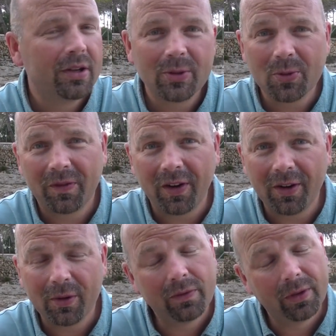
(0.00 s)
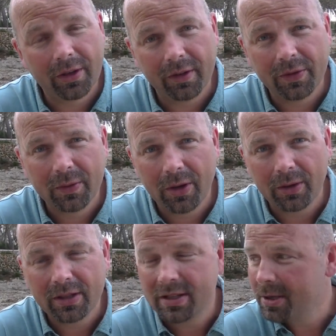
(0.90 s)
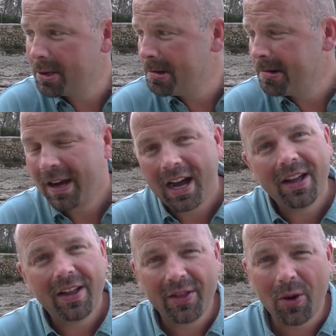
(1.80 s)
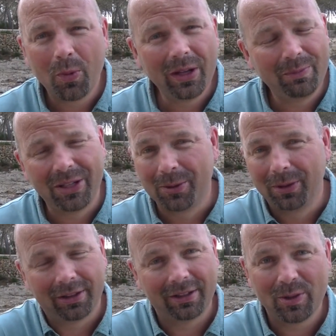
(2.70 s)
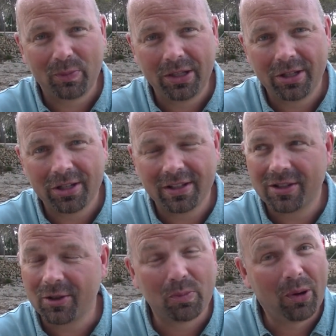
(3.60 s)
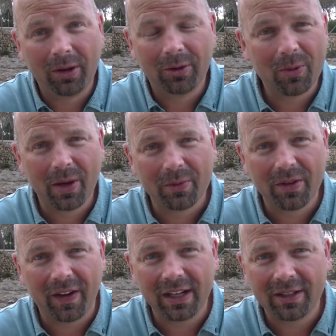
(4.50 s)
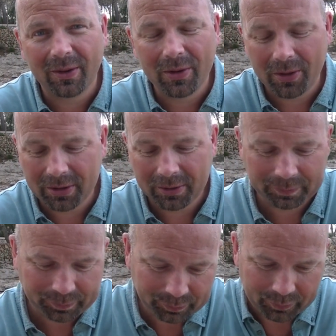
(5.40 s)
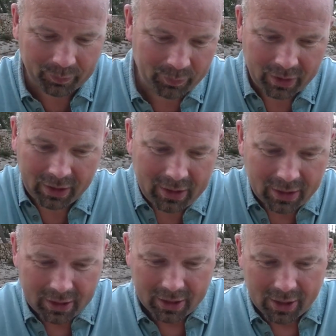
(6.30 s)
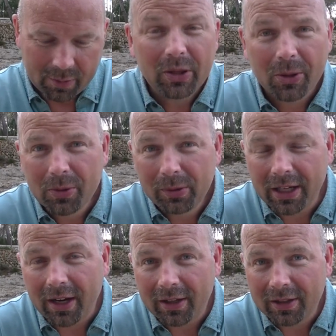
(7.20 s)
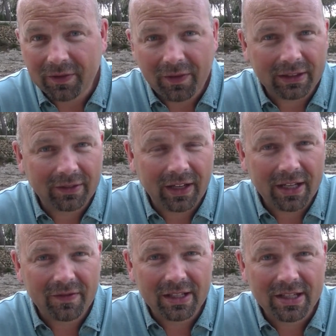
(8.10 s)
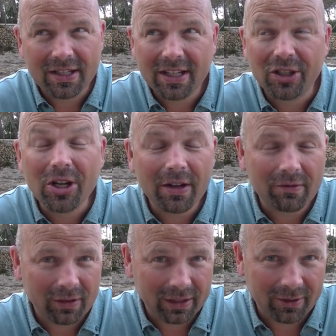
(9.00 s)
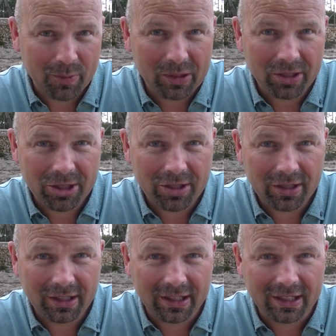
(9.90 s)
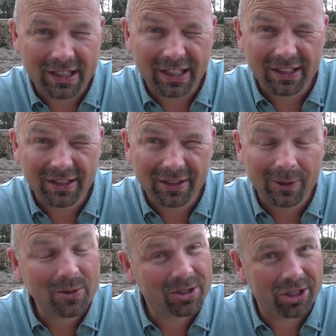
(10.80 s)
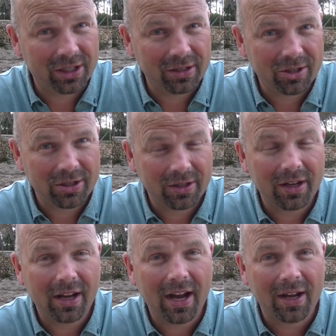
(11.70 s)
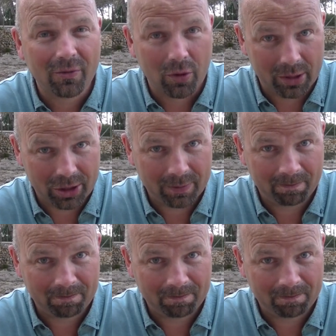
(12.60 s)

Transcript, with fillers: So far we've only got a few coins. There will be gold on this beach, it's just potluck whether we find it or not. But the cold hard fact of life is generally on a beach you're digging loose change and rubbish.